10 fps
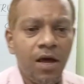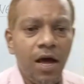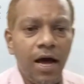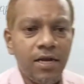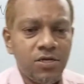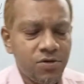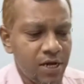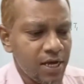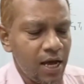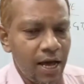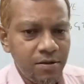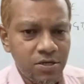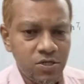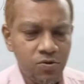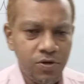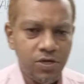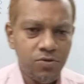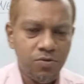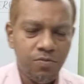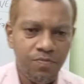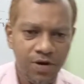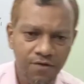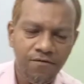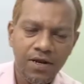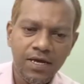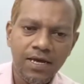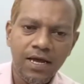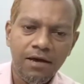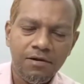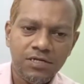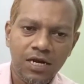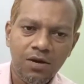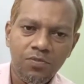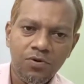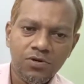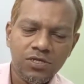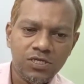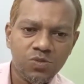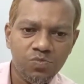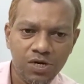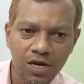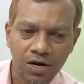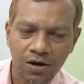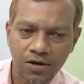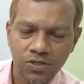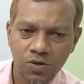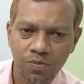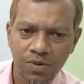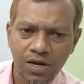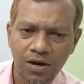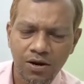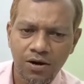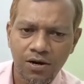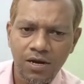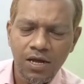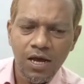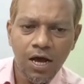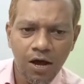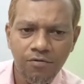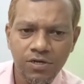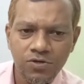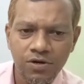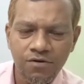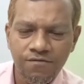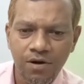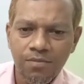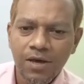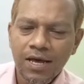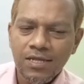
And today I'm just going to briefly I will tell about this medial cord. So medial cord, how it is going to form?